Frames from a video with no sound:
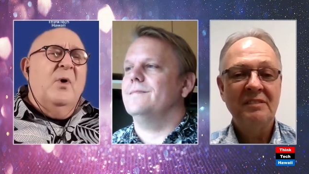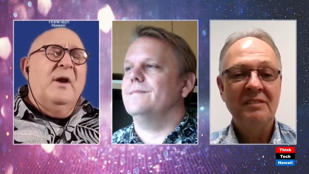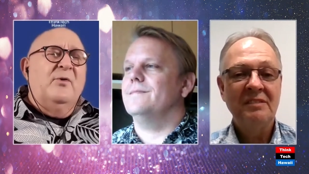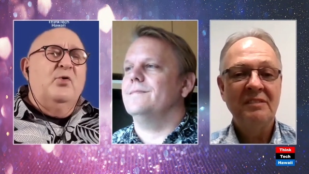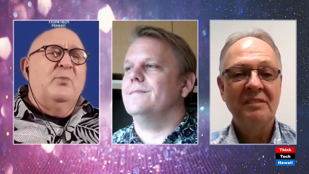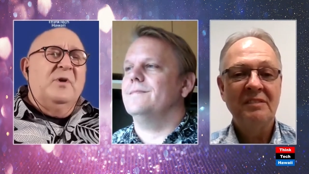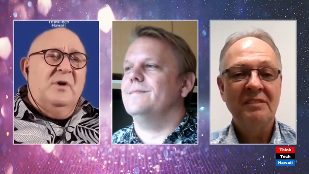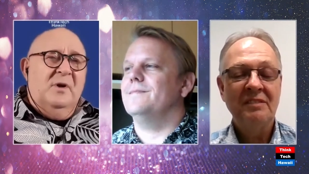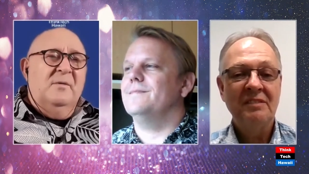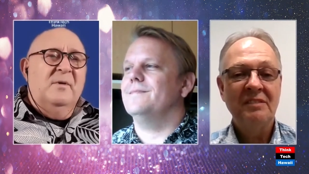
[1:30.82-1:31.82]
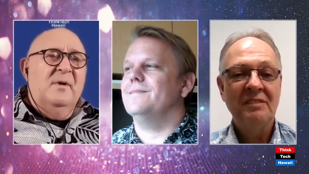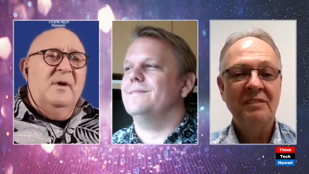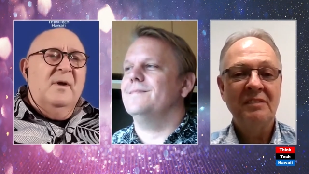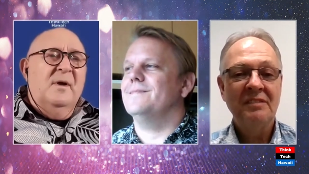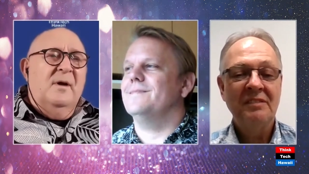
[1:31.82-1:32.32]
Speaker 1: why don't you begin?
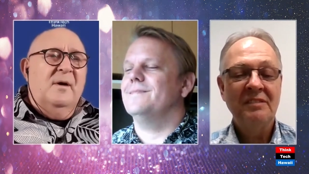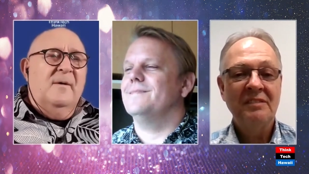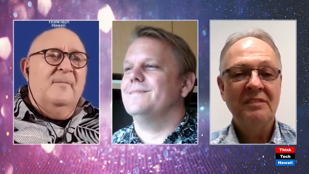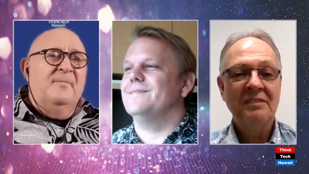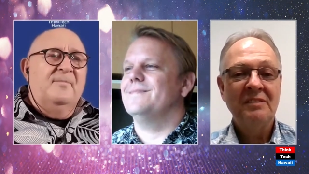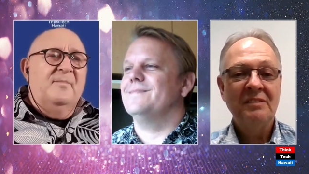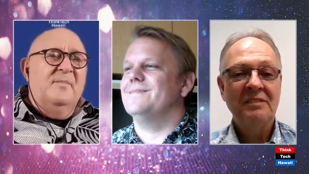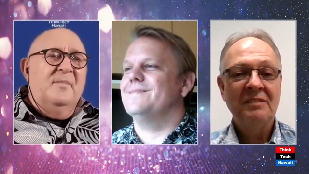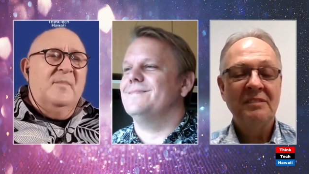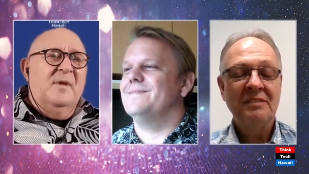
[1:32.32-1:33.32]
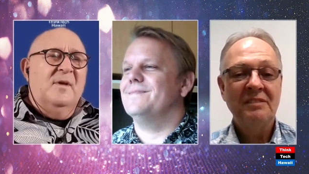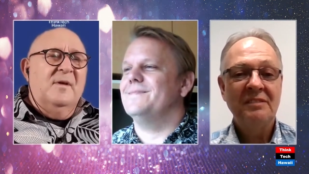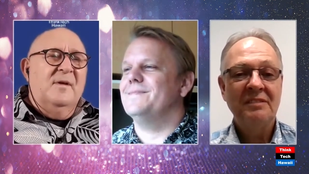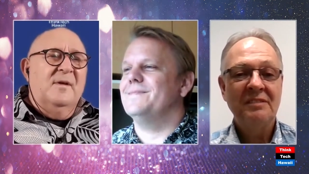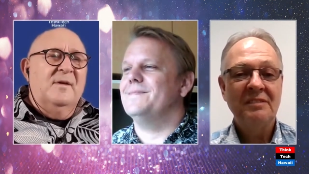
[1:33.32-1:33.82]
Um, uh,
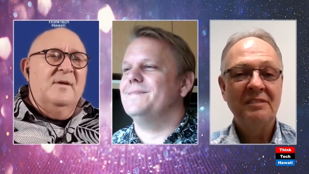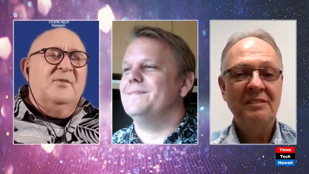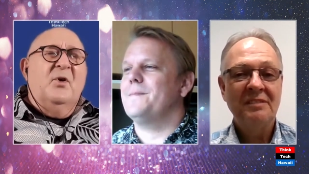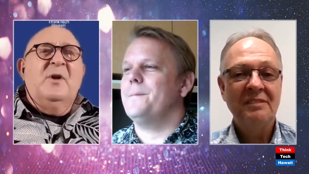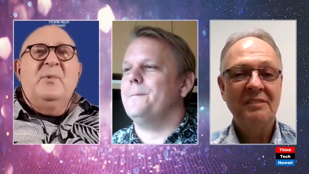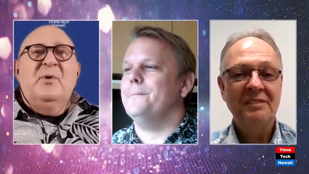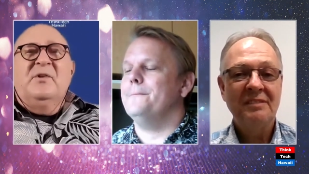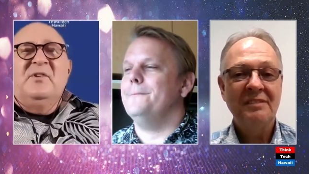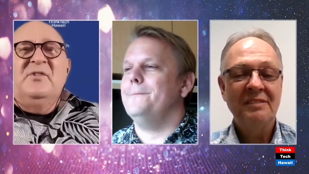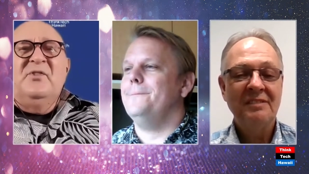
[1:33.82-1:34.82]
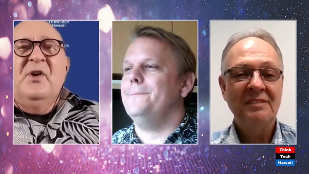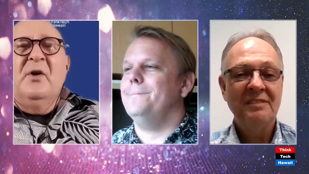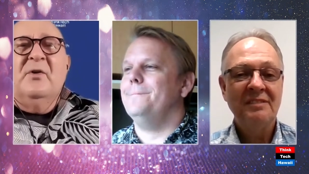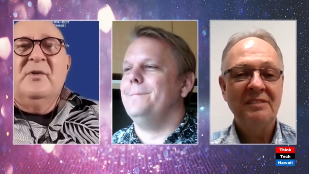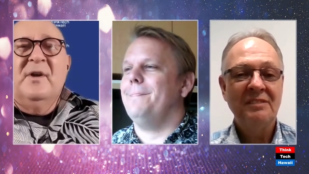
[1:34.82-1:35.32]
it's only because he's
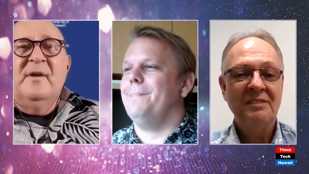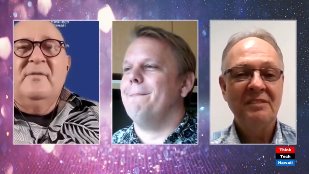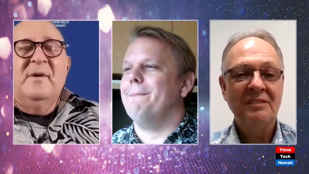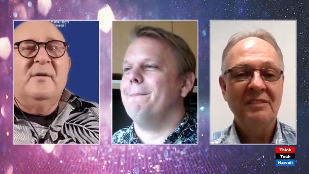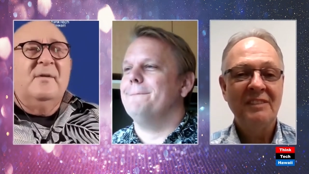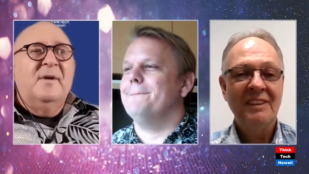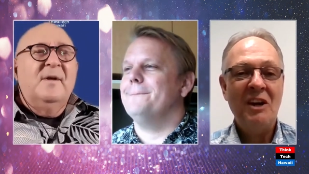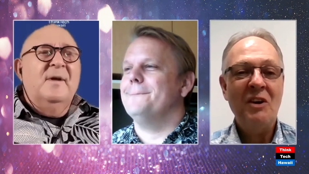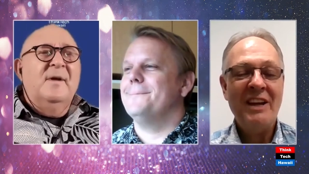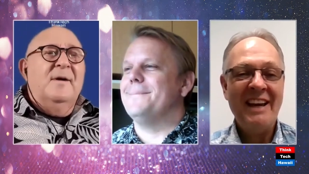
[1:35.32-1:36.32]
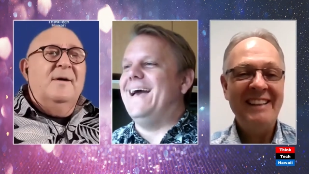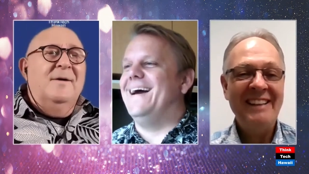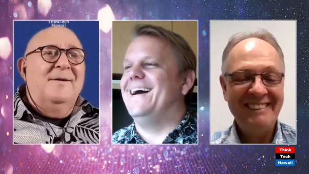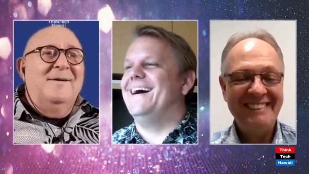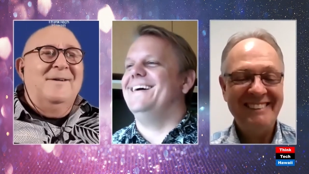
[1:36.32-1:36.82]
younger, Dave, you know?
Speaker 2: Okay.
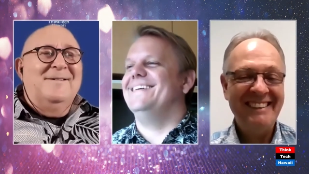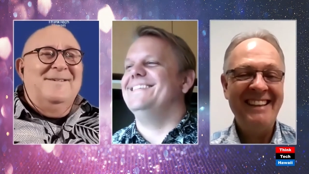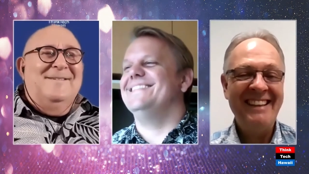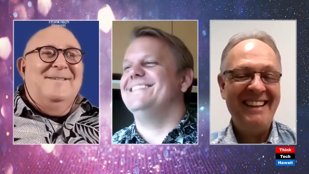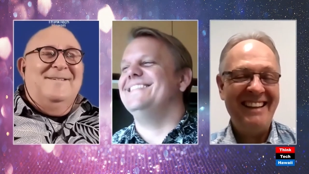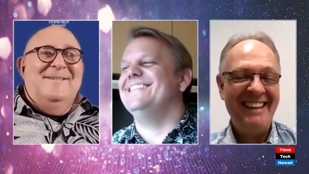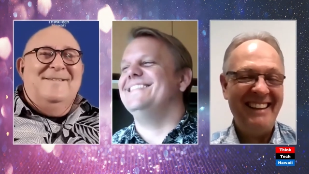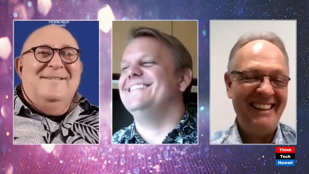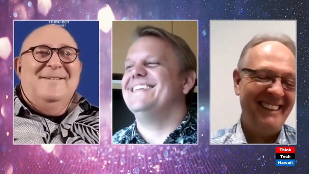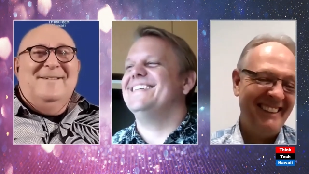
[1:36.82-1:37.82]
Uh,